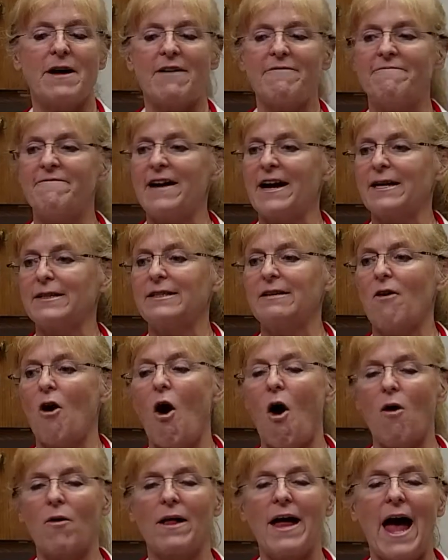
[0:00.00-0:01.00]
affect
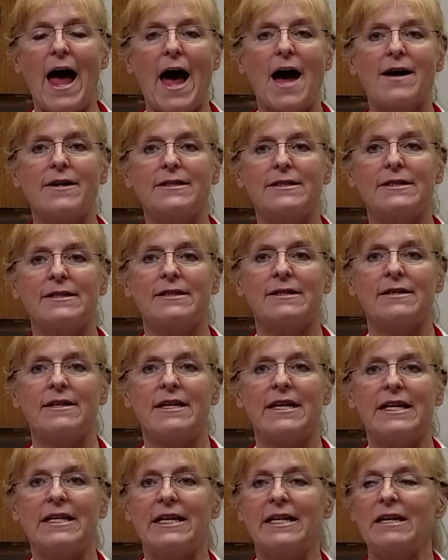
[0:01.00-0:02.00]
all cats
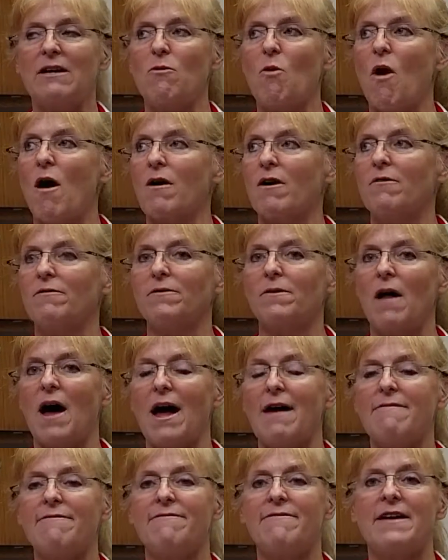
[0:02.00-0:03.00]
in any walk of
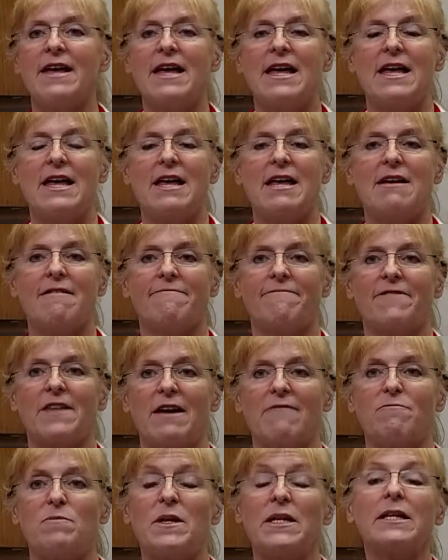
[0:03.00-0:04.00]
life if
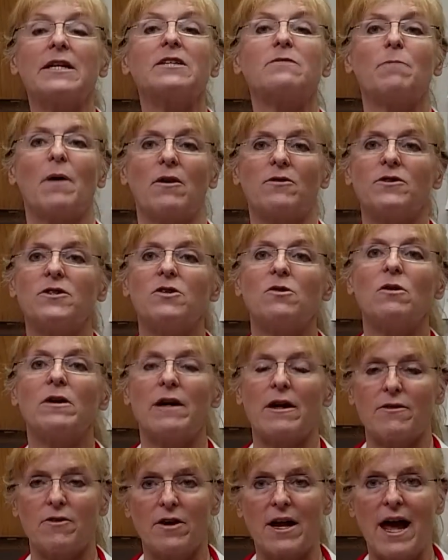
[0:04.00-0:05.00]
they've been exposed to
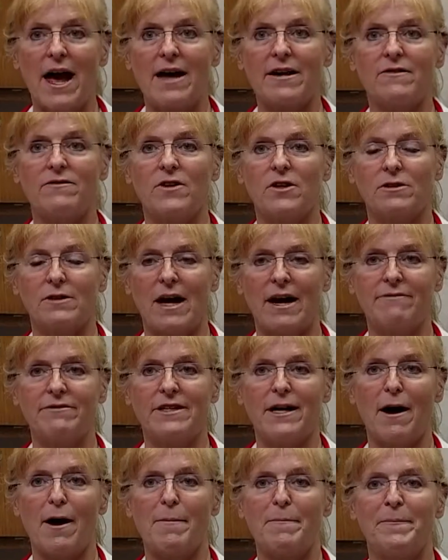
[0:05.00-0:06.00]
another cat in their
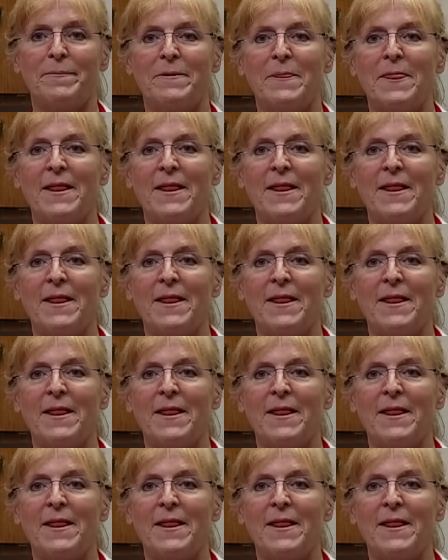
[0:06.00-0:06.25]
lifetime.